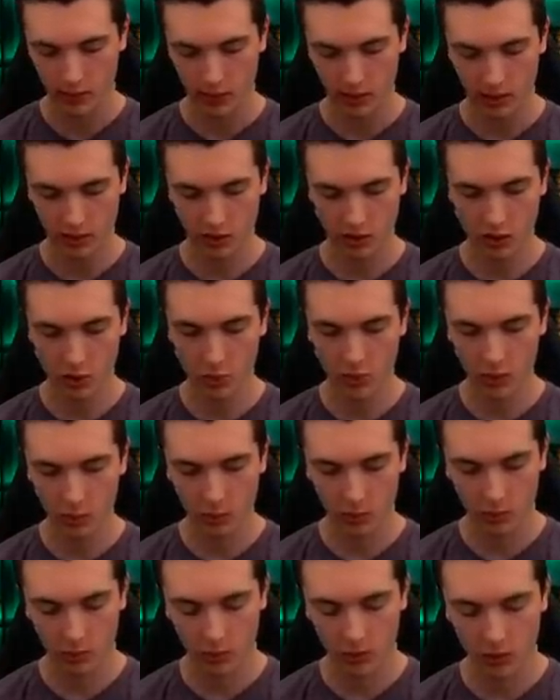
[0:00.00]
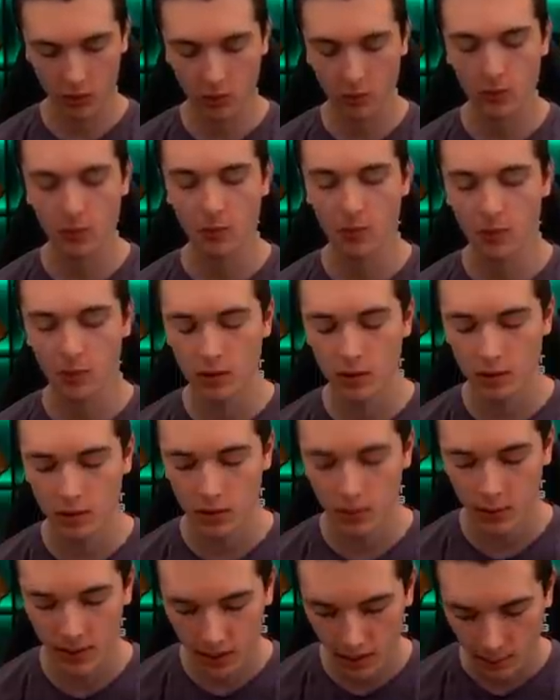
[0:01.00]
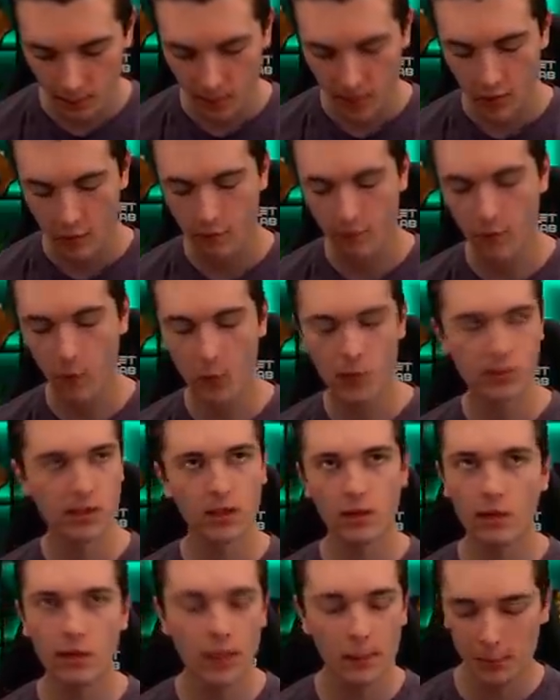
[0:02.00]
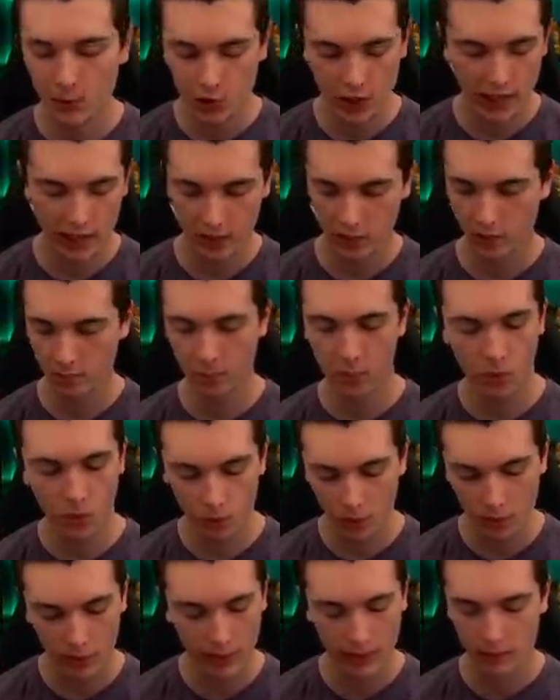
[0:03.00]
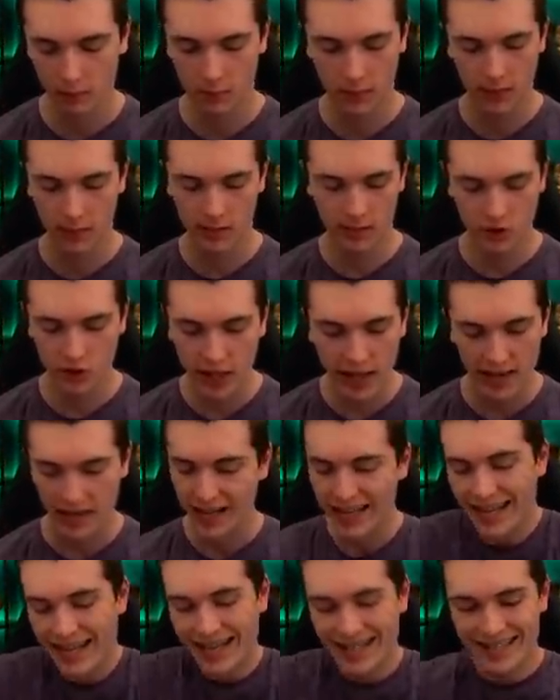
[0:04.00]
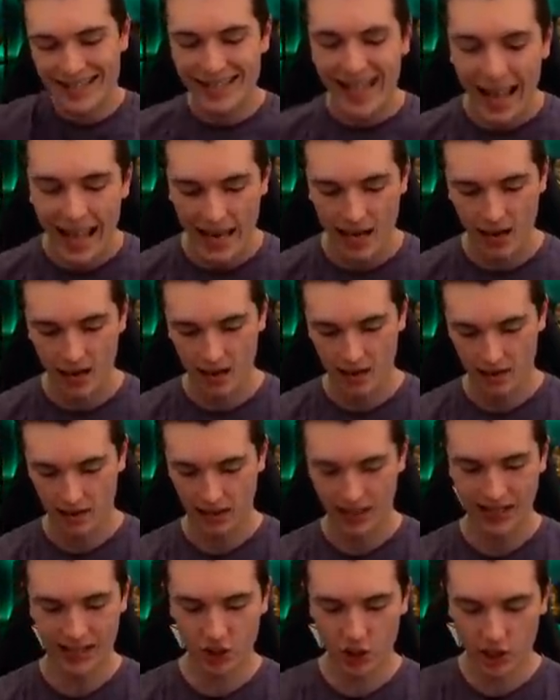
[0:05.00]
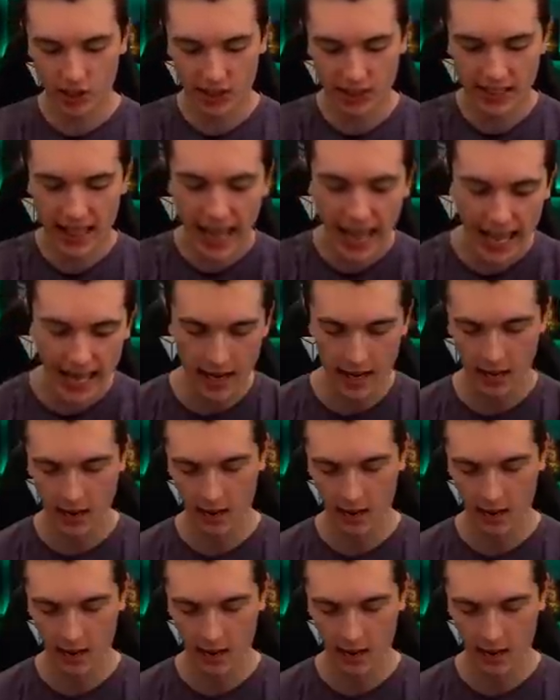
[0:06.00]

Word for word: Because you know what? We know what we're going to do here? Force out a Lumberjack or a Bowler, and, and it's dead. And it's dead. It's just dead.